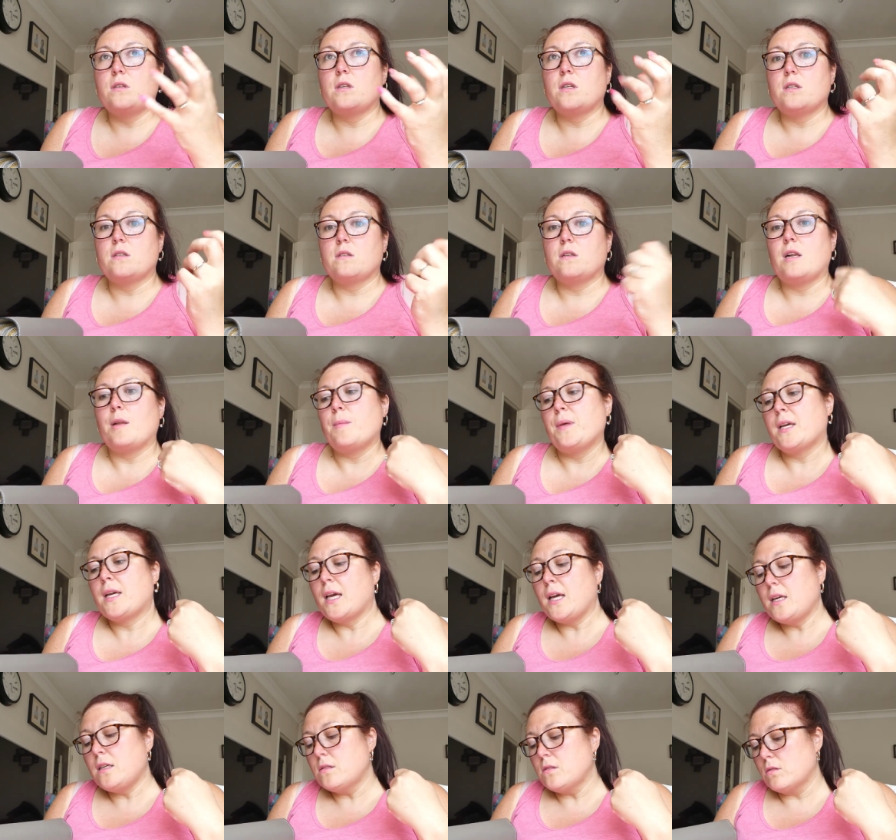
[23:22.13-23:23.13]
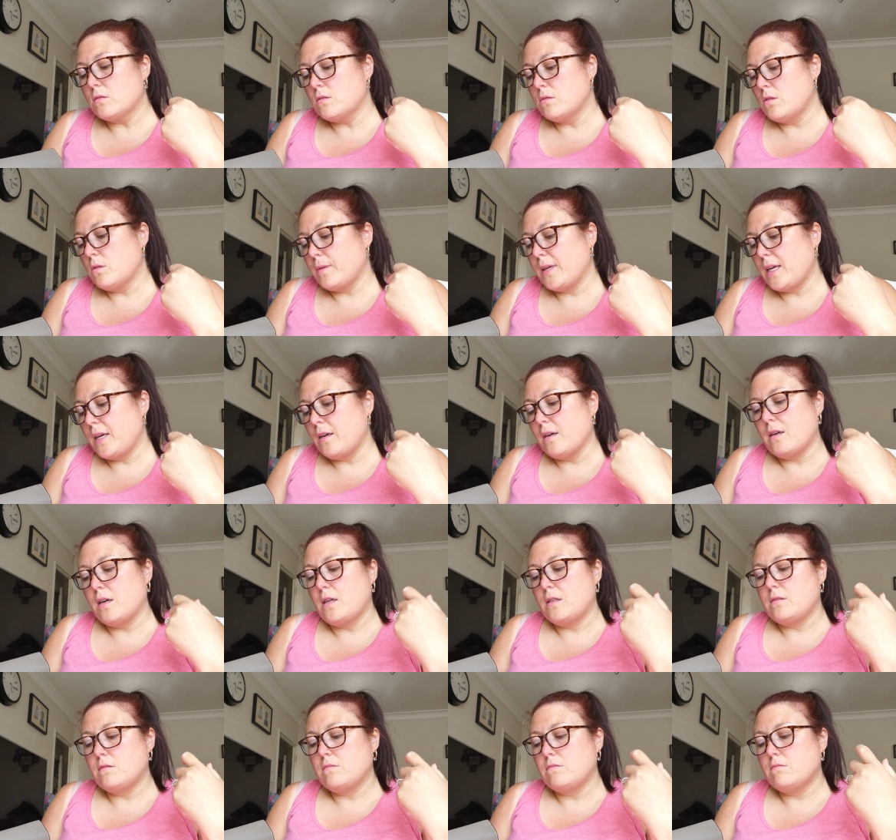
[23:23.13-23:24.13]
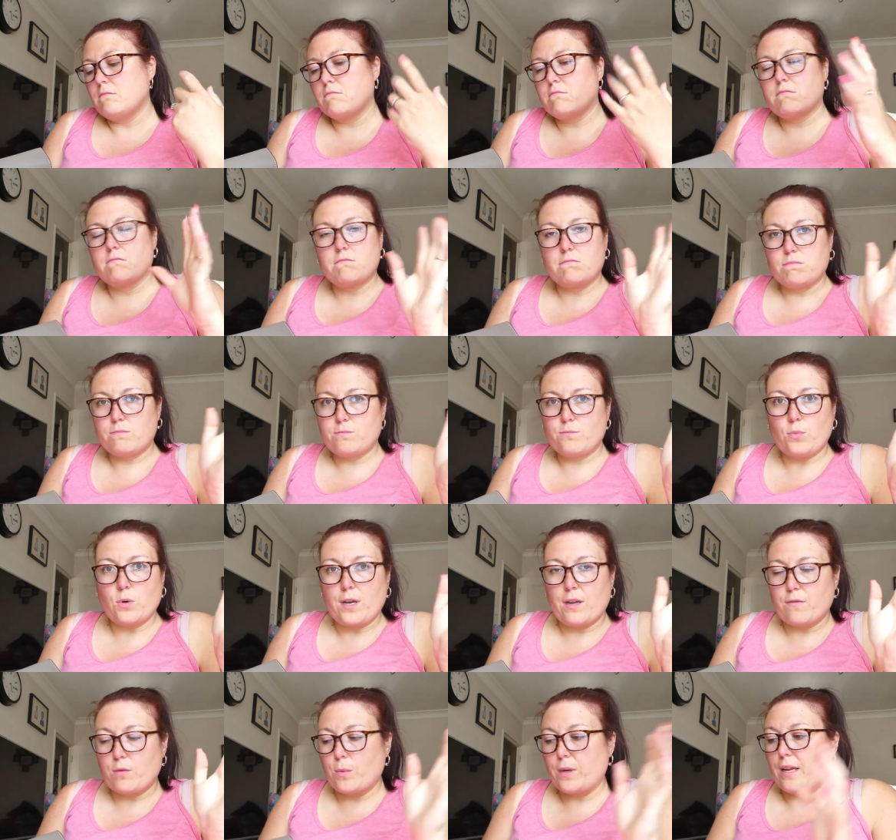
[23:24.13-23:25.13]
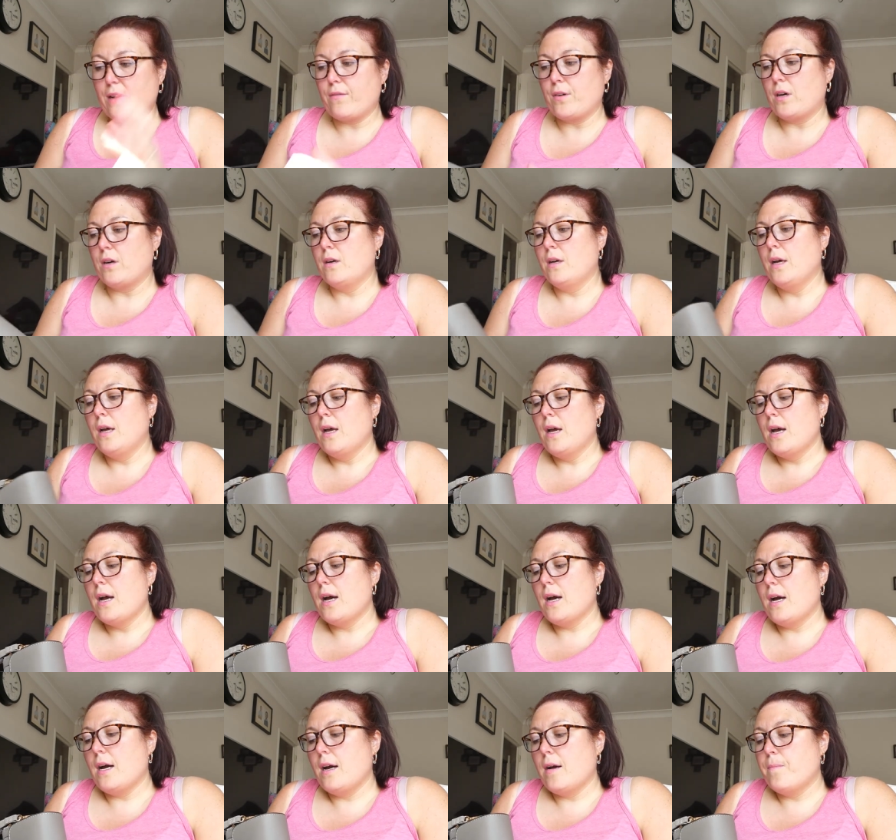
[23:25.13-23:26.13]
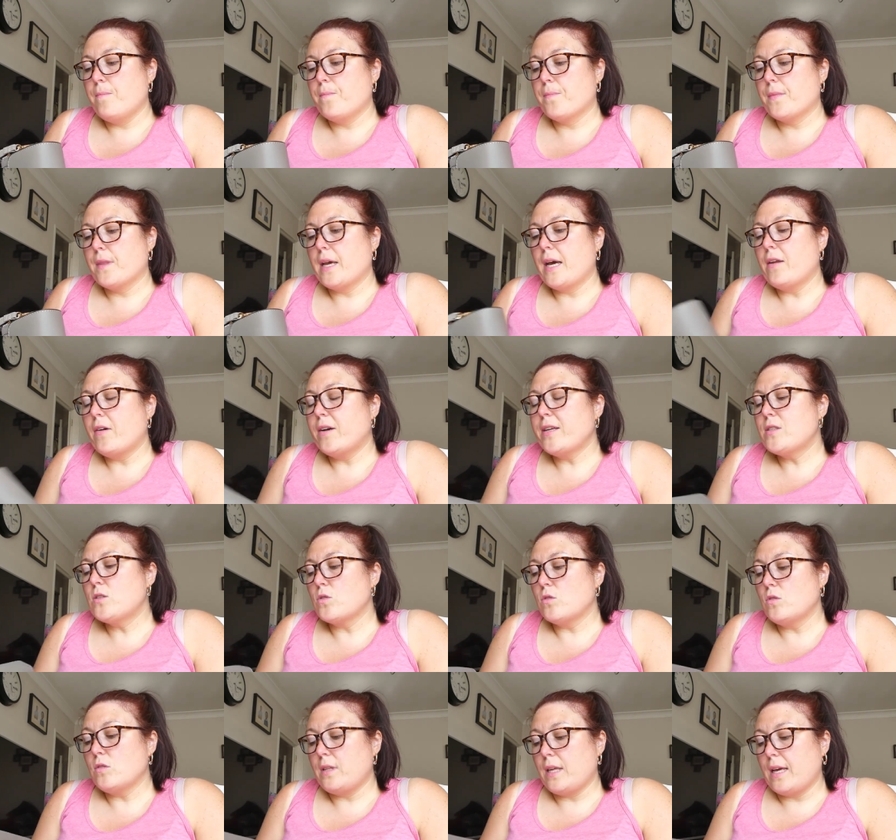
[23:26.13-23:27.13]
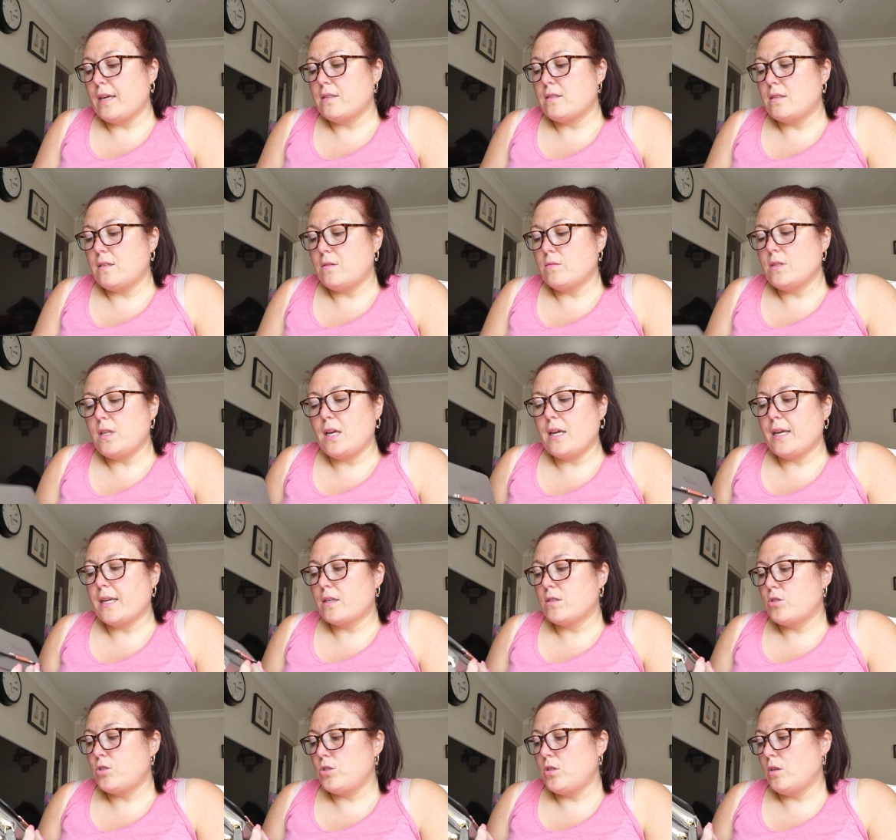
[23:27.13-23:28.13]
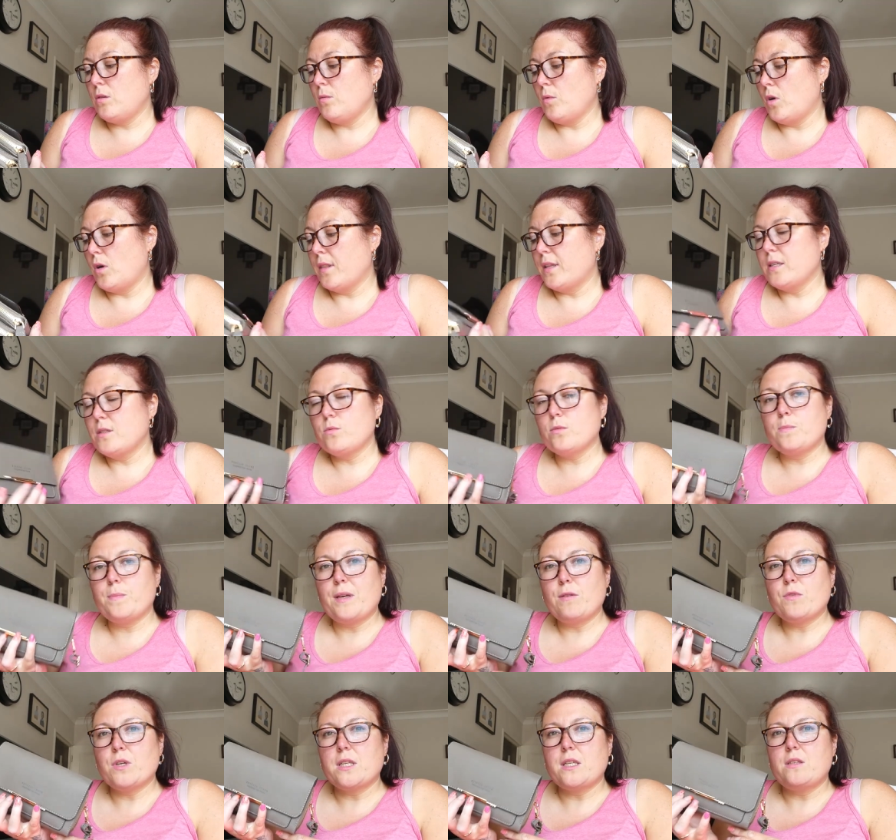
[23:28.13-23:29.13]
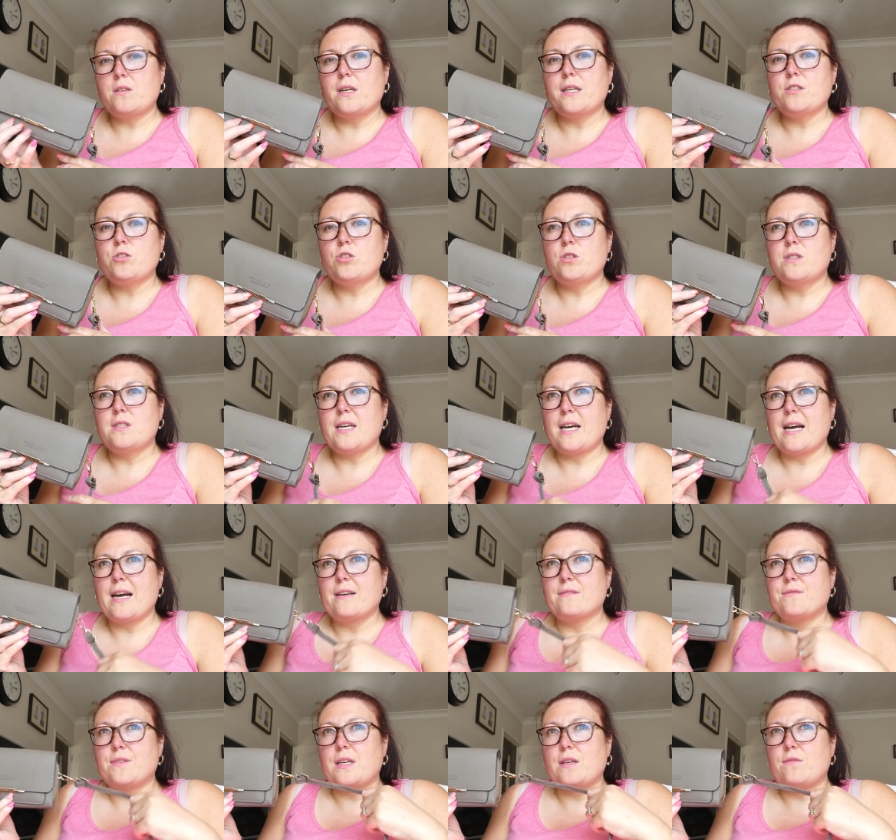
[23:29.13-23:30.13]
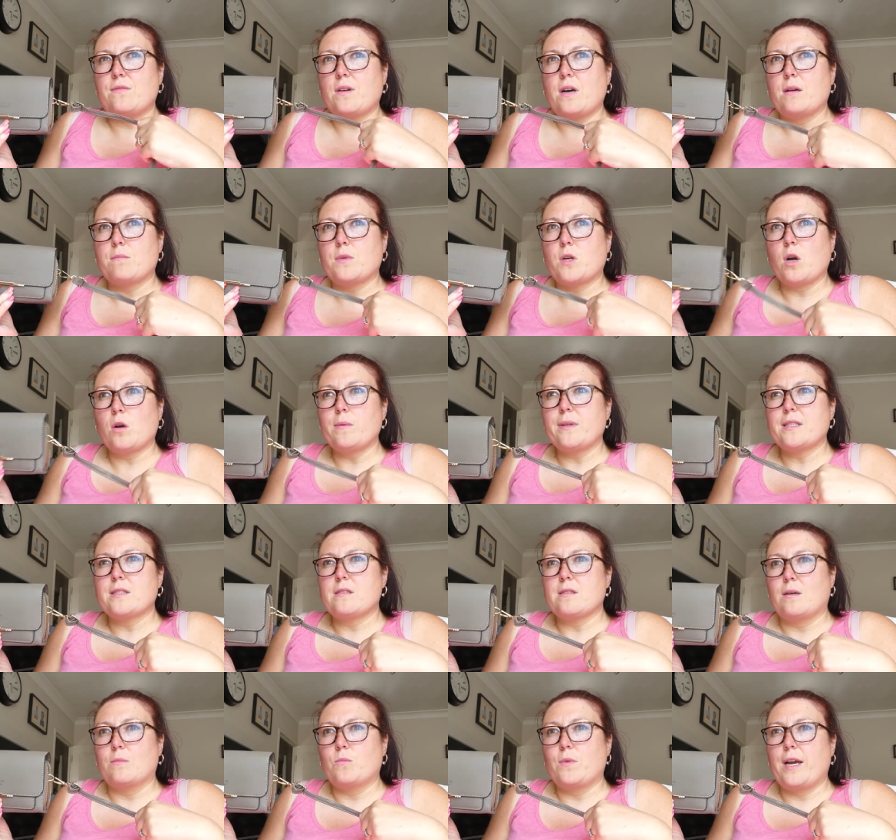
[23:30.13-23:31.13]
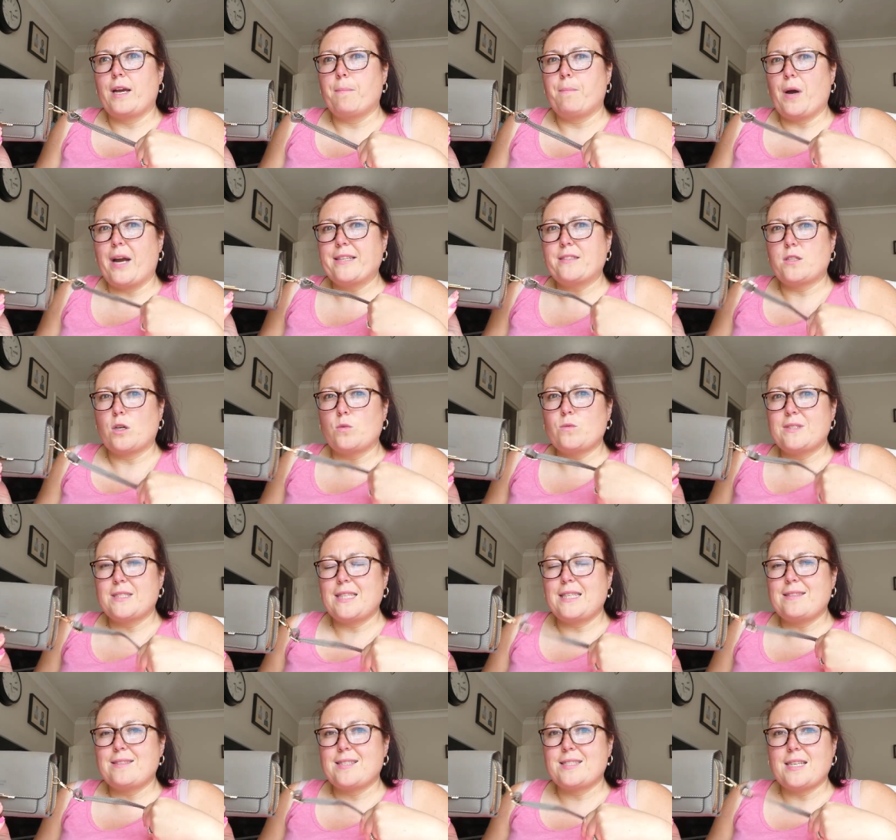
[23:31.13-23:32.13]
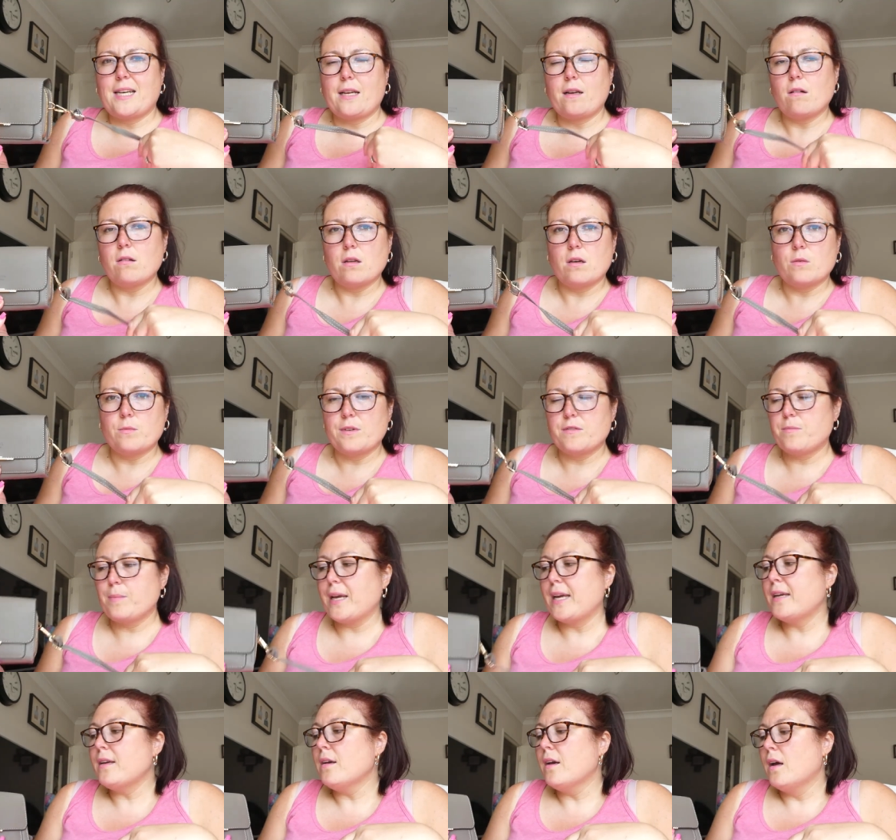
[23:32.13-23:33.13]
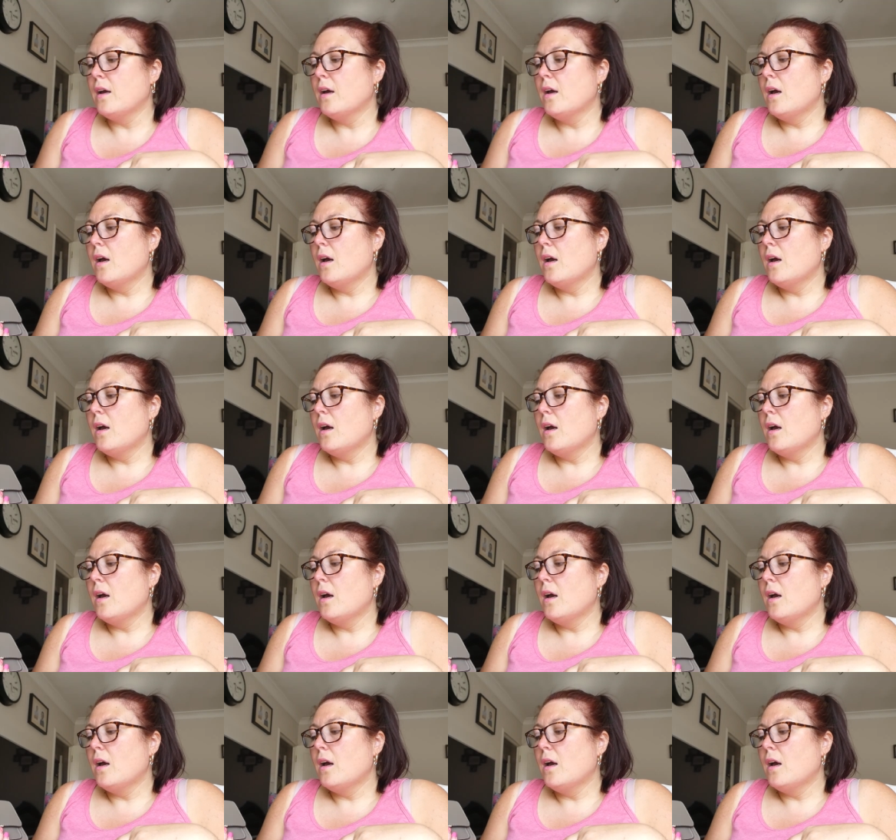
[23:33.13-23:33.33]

You can put your keys onto it and whatever, whatever. Um, and I saw this and I was like, do you know what? This would be really nice just to have if I'm going somewhere, but I don't need to take a lot with me.